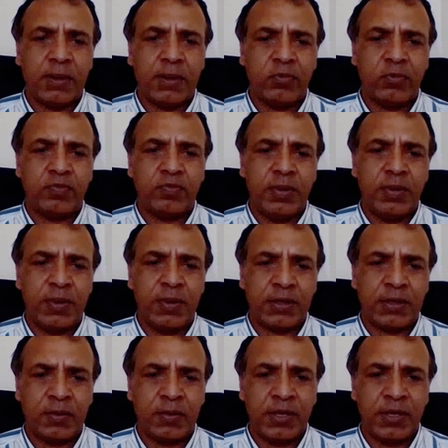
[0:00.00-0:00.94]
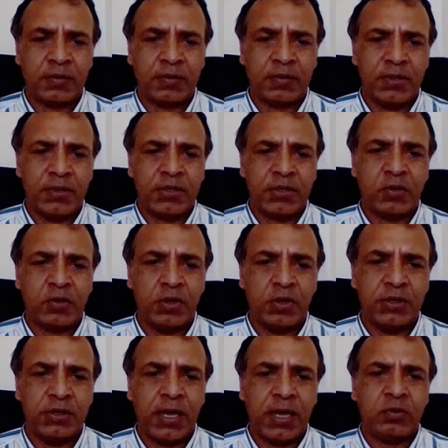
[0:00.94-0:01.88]
the number of people that are being admitted
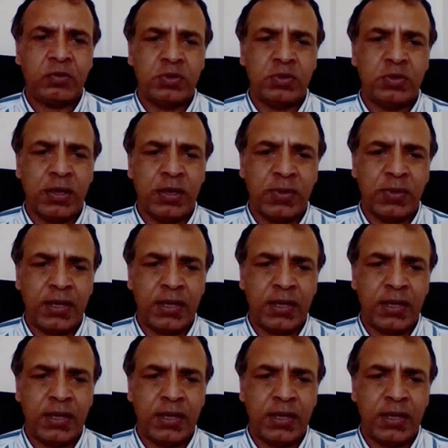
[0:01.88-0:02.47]
on a day-to-day